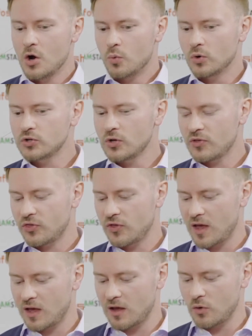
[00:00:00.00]
What do you
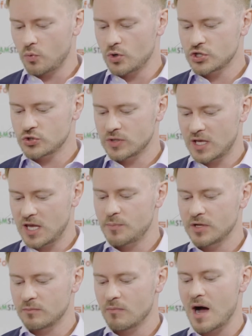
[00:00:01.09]
think we should
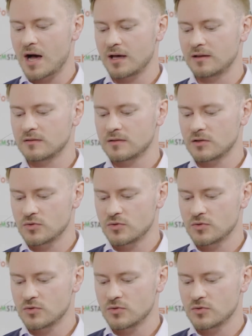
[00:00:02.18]
keep in mind